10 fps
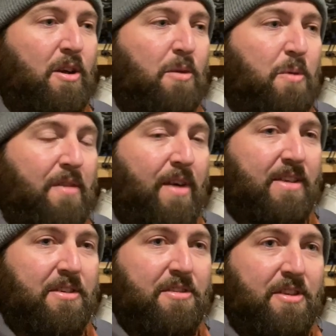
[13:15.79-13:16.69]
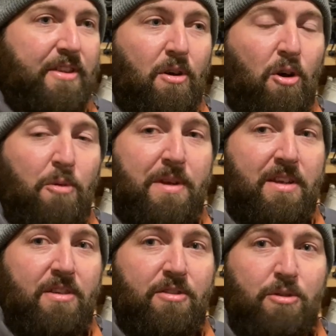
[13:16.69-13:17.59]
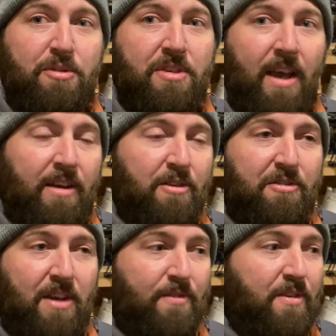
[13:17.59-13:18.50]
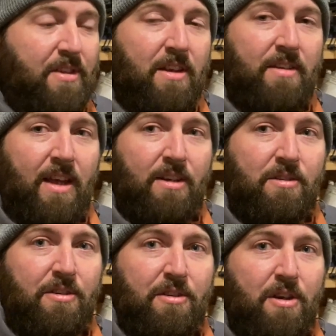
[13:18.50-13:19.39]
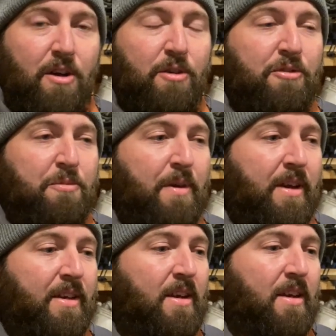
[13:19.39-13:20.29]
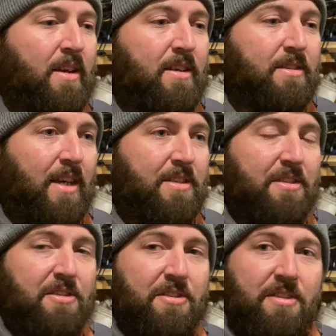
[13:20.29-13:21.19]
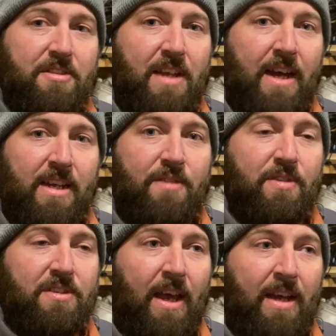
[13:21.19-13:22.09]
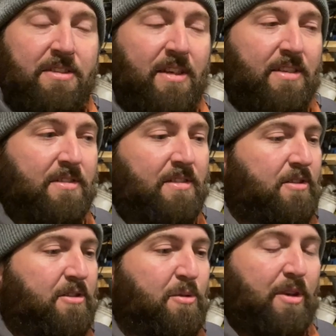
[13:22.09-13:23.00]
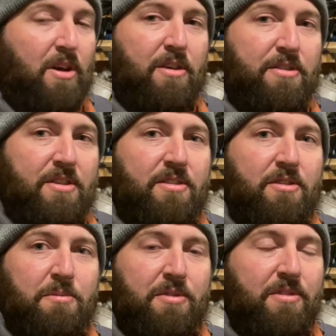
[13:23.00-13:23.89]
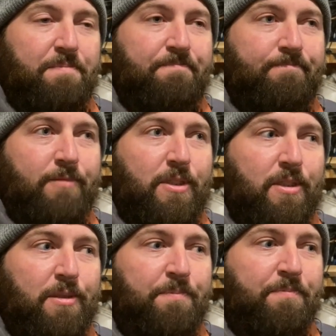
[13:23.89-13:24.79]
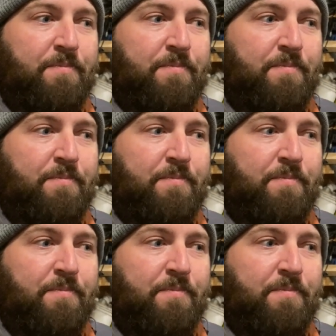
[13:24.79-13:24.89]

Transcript: We have access to the OBD2 scanners and everything, and that'll clear codes, but Tesla just does not give us access to the car systems. So